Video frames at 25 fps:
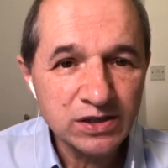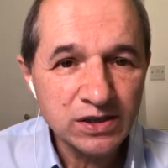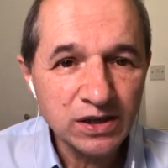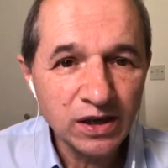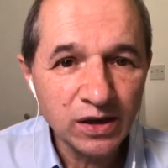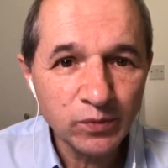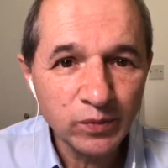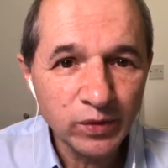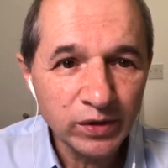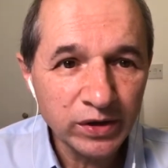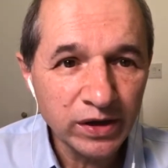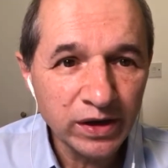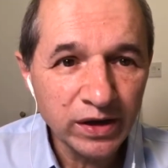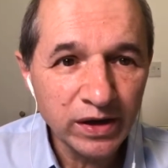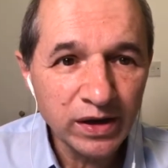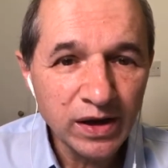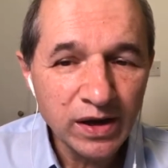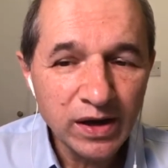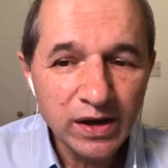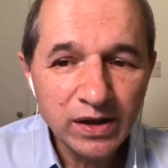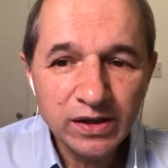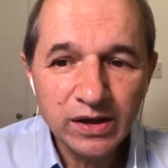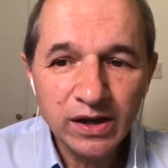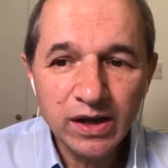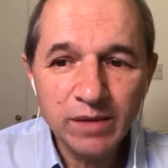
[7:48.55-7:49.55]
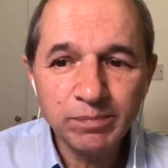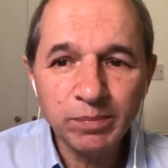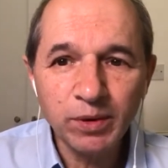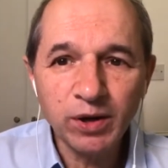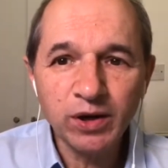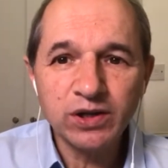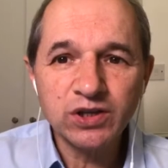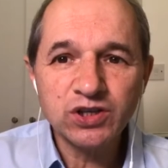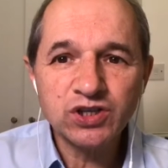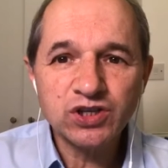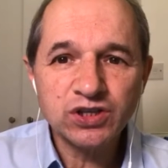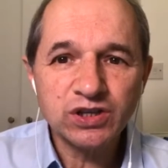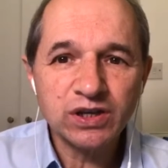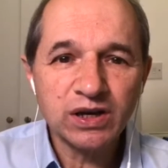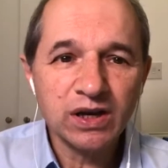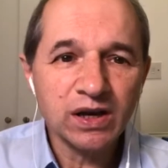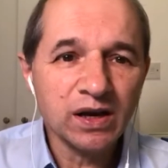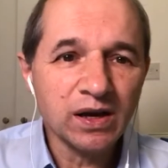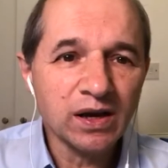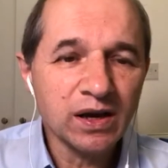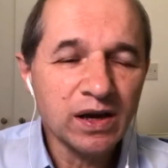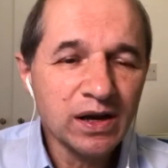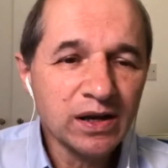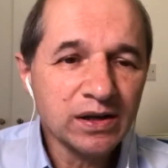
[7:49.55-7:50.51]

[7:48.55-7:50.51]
like when they, they abolished uh,